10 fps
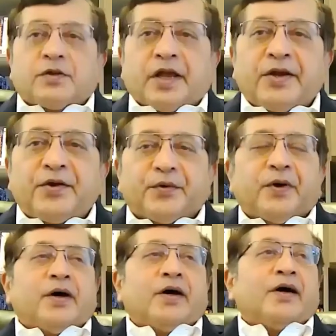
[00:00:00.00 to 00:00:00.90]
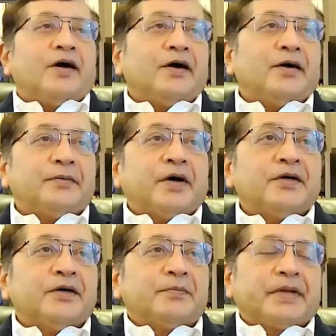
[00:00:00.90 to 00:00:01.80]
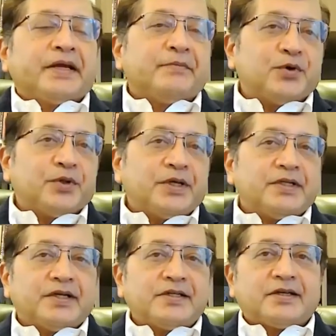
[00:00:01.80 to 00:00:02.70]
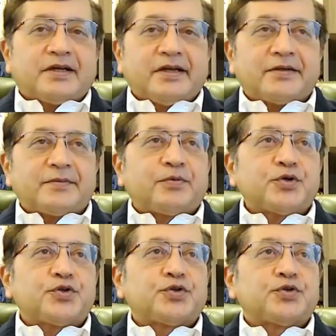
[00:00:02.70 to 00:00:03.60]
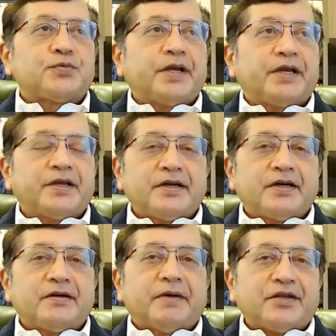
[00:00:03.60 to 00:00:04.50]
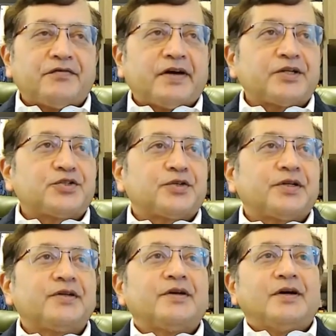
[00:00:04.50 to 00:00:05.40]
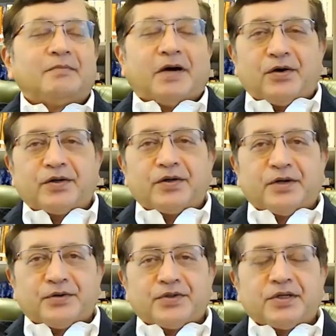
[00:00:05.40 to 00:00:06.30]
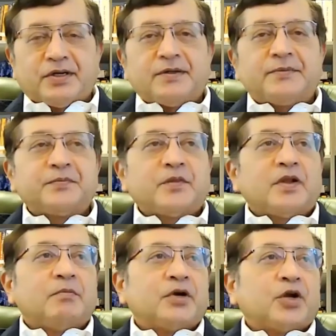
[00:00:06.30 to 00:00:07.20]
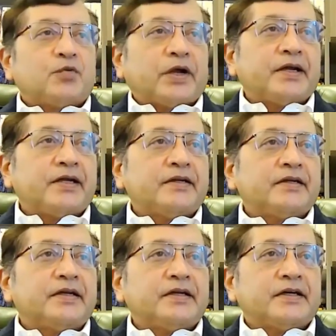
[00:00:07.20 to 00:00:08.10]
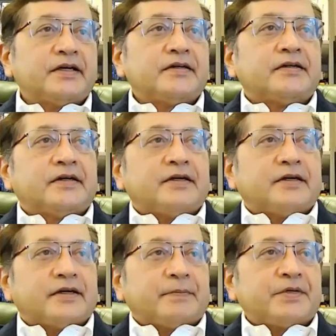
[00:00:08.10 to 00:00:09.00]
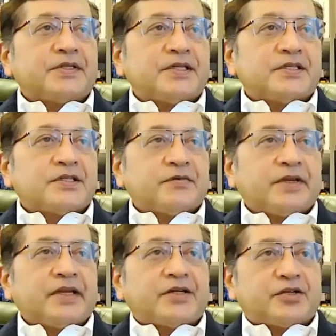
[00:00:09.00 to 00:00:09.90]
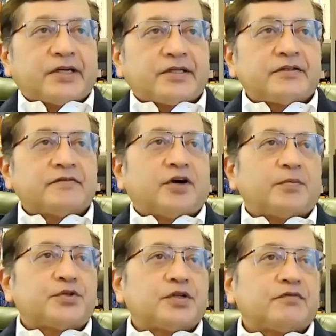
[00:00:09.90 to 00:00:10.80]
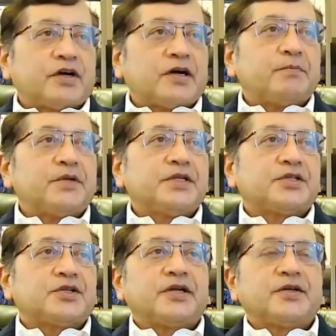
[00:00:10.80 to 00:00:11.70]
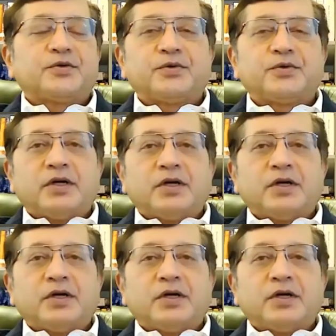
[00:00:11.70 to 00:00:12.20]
Thank you. Under PM Modi, there is a clear push to make India a manufacturing powerhouse. But on one hand, India represents a very attractive option for companies trying to